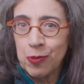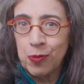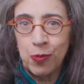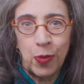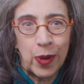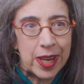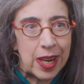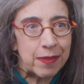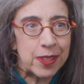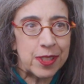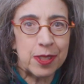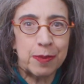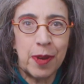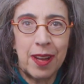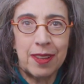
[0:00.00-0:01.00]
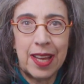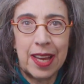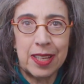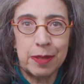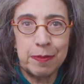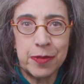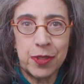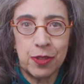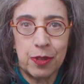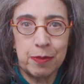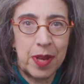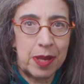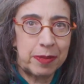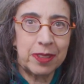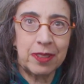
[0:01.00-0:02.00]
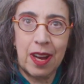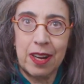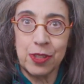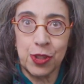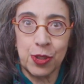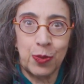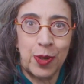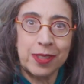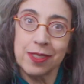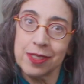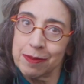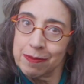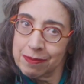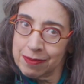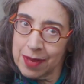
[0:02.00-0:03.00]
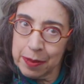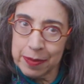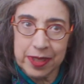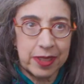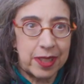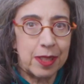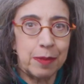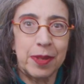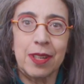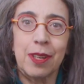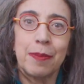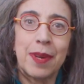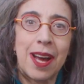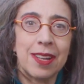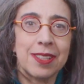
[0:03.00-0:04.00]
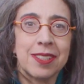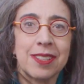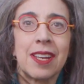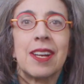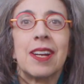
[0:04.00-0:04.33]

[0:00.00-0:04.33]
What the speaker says: Whatever small items, or maybe larger ones, and maybe you need a bigger box.